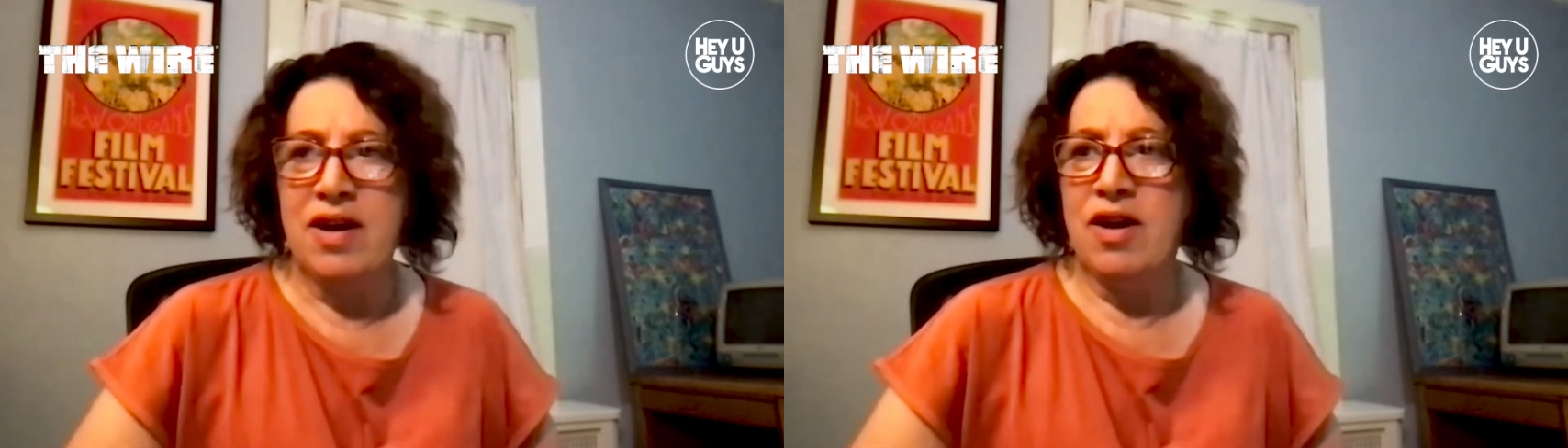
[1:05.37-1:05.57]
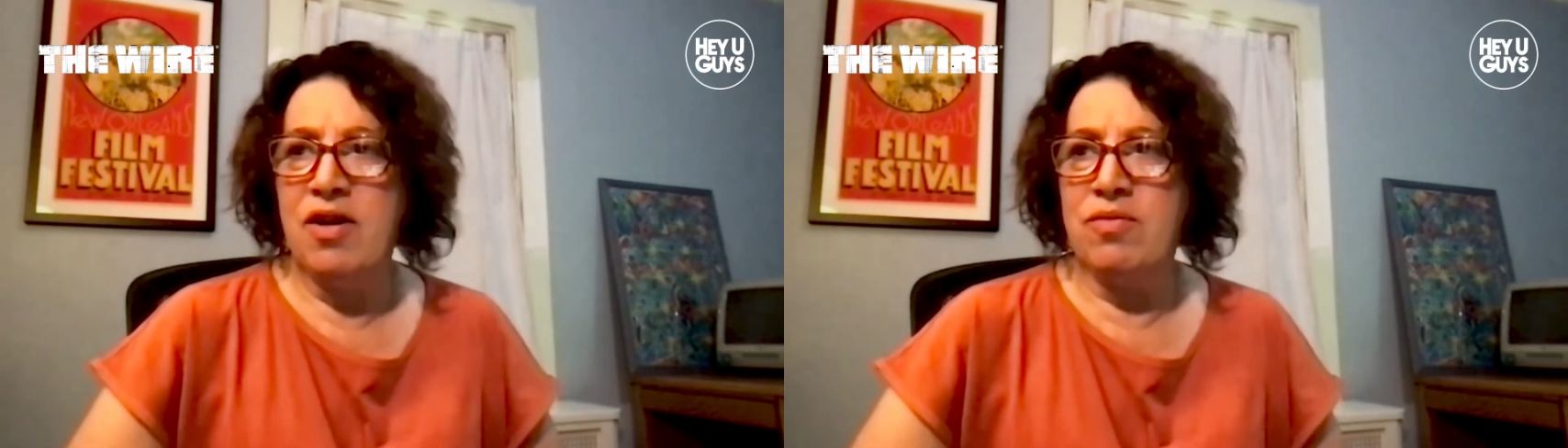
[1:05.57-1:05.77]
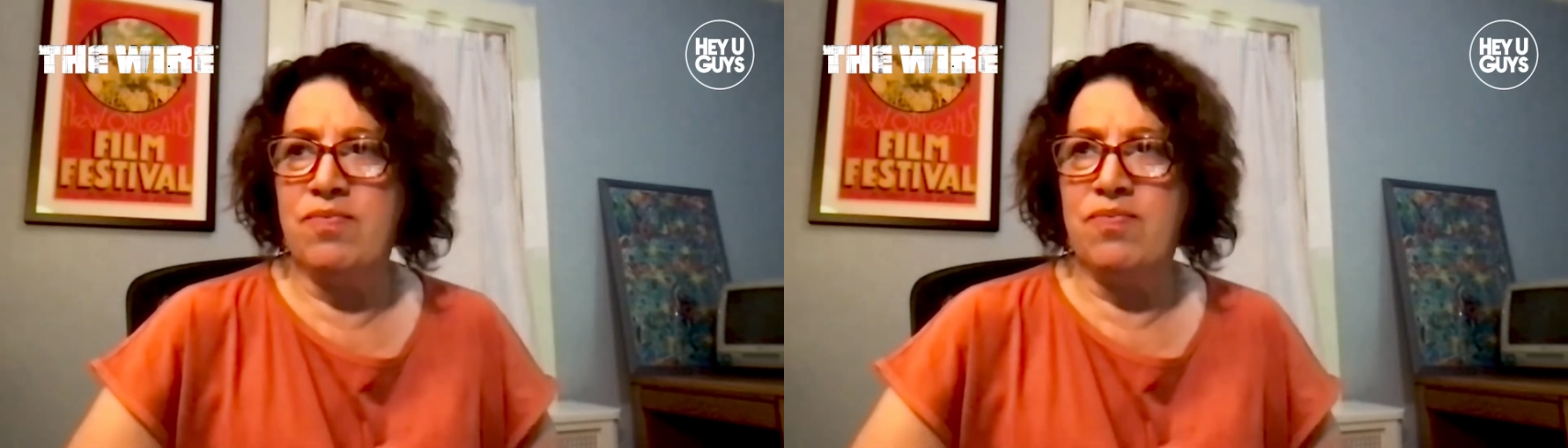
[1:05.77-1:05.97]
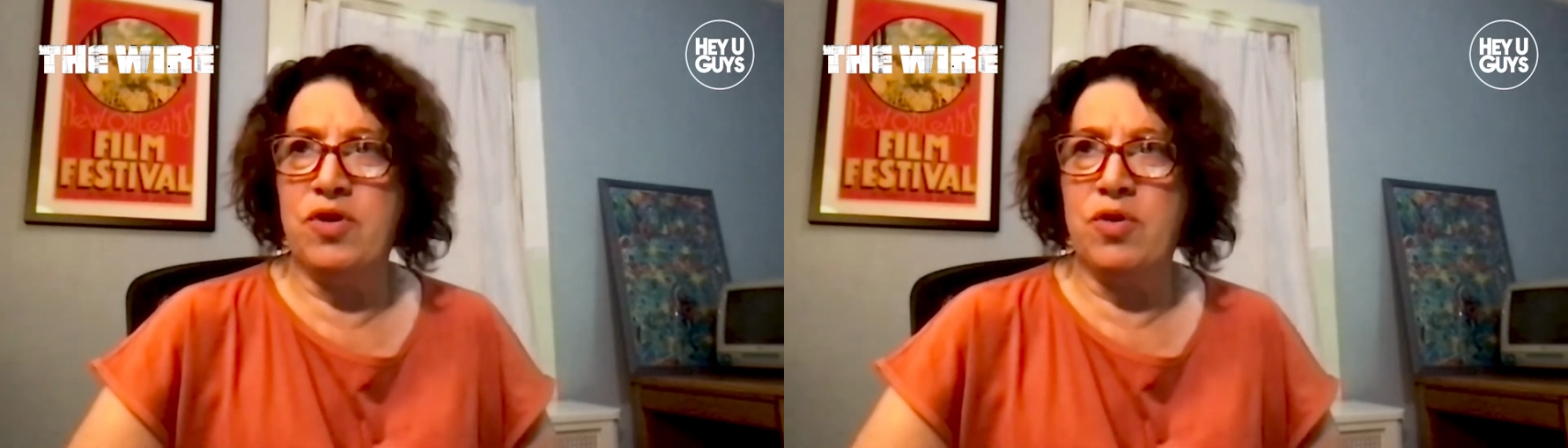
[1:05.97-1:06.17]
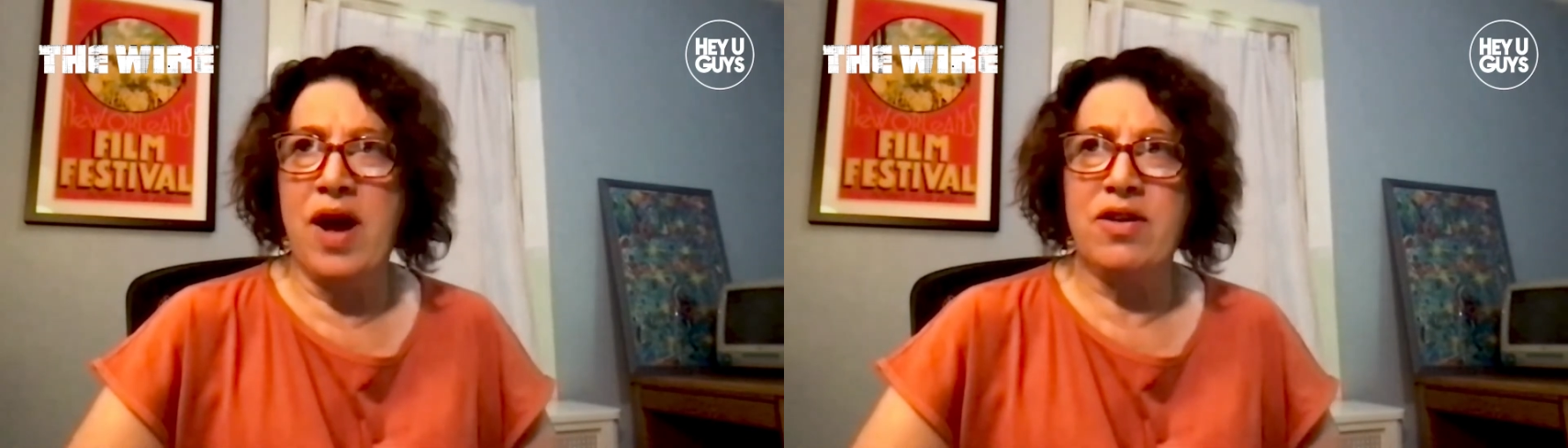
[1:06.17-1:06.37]
you know,
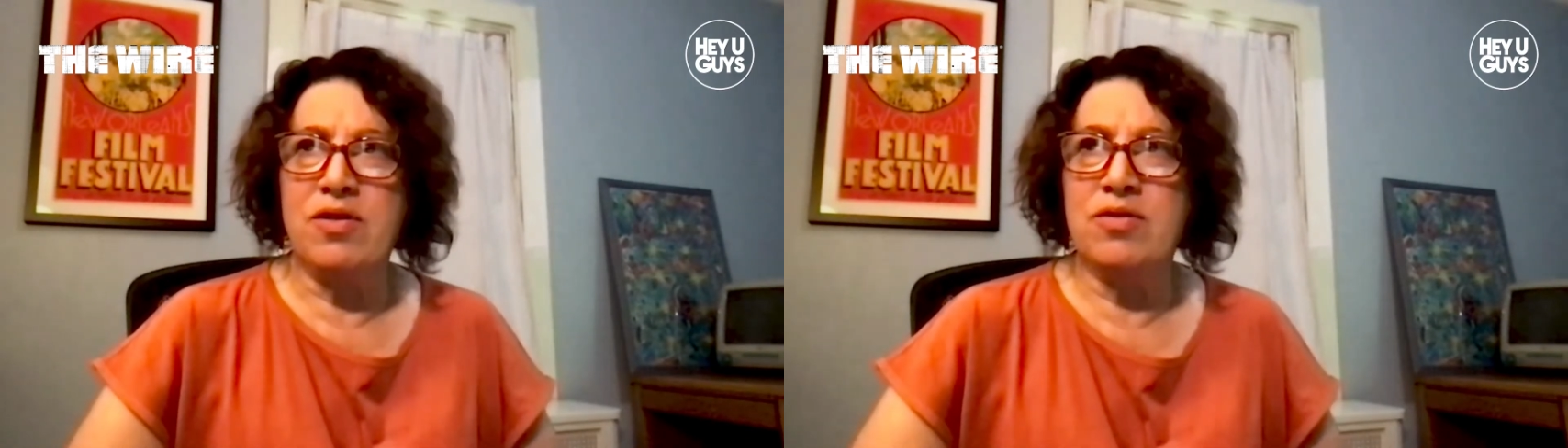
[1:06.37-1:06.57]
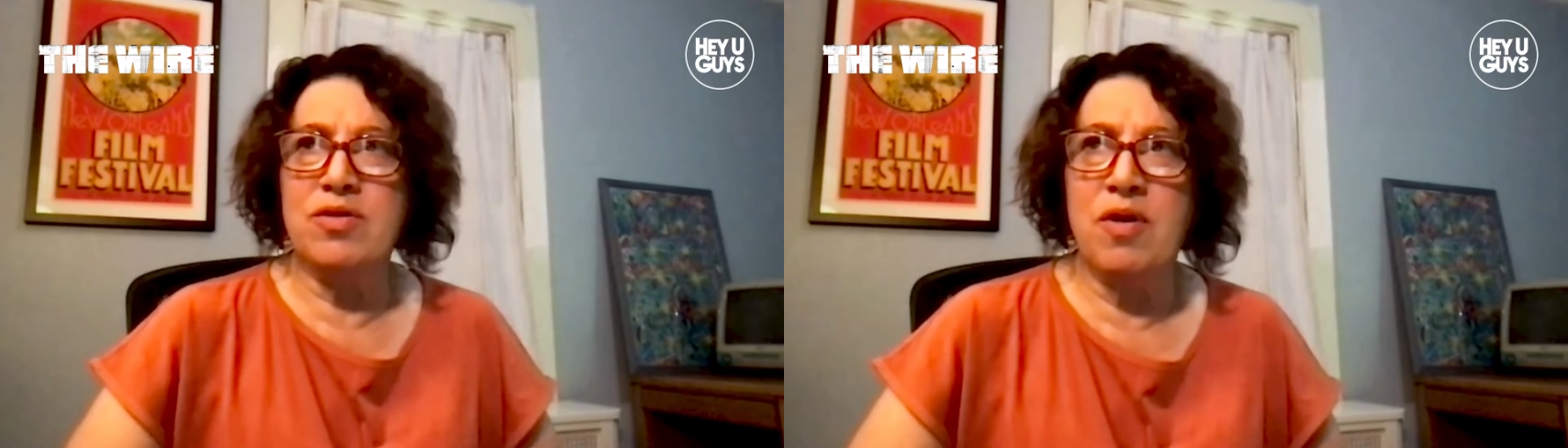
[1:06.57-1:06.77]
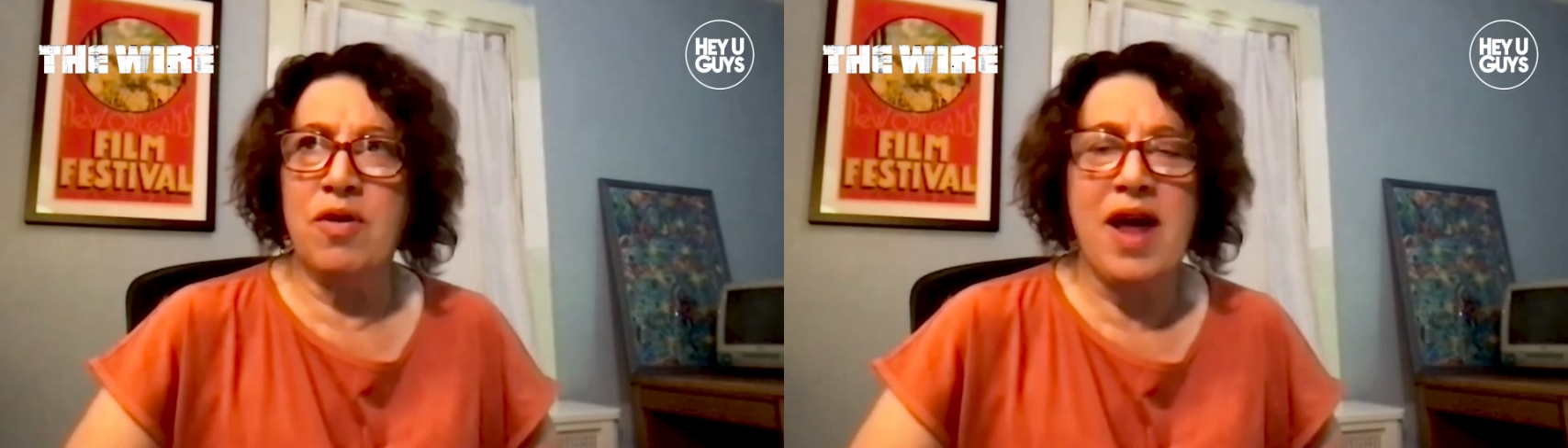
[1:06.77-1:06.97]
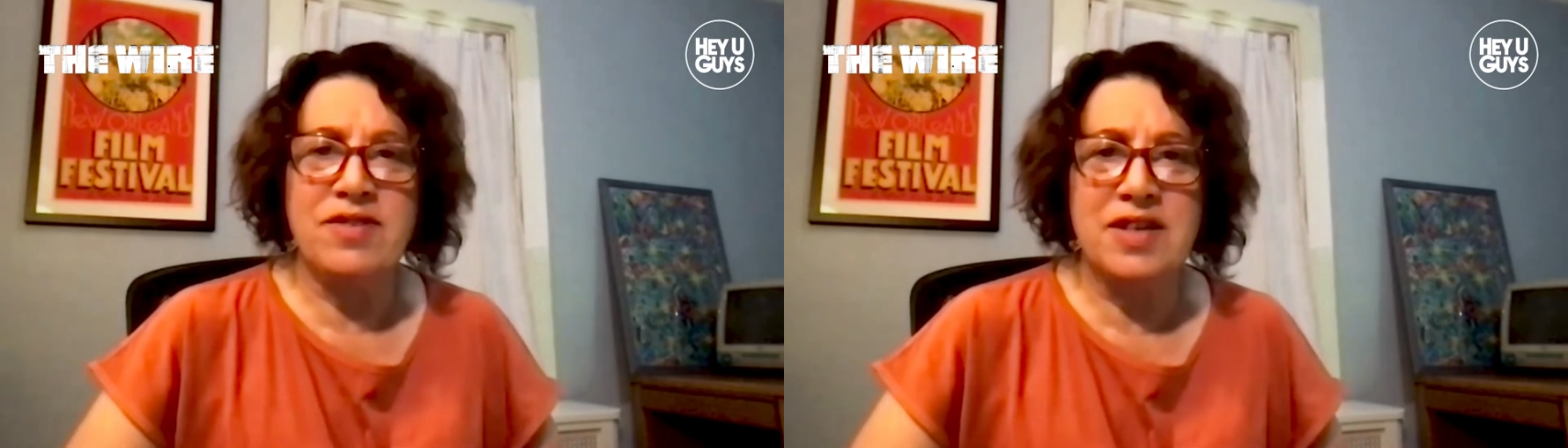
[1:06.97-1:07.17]
directors who don't have